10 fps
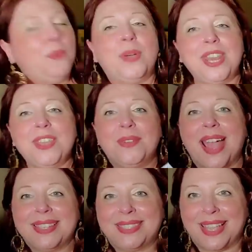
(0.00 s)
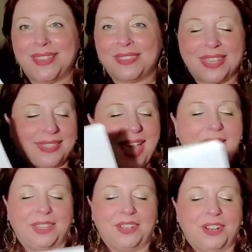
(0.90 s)
What do you guys think of these
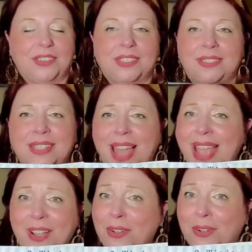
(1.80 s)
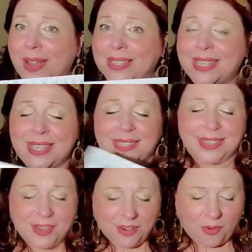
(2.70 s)
calendars? Did I go crazy
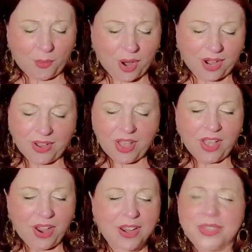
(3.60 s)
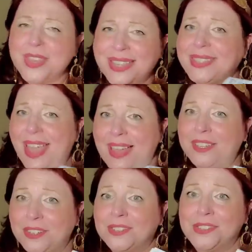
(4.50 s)
this year or are these
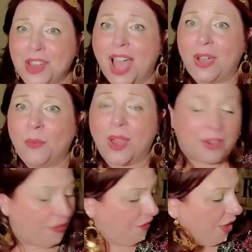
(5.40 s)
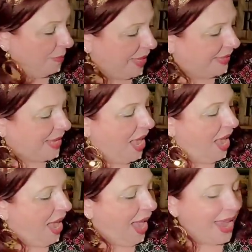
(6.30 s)
calendars not wonderful? Because
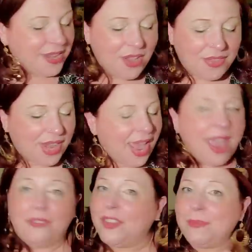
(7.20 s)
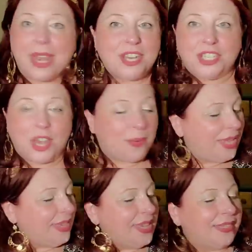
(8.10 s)
I know that everybody's
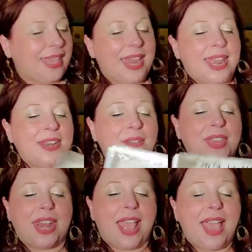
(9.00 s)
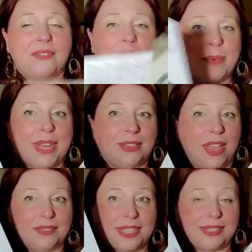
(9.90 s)
showing these and I know that everybody
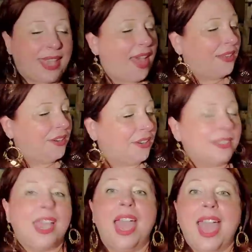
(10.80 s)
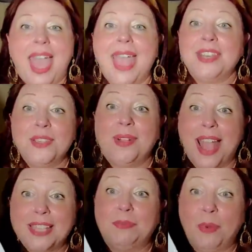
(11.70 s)
loves these calendars and you
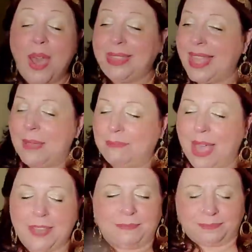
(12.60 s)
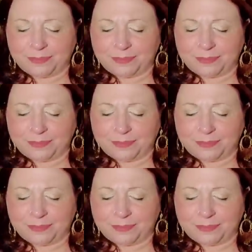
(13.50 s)
guys bought them, but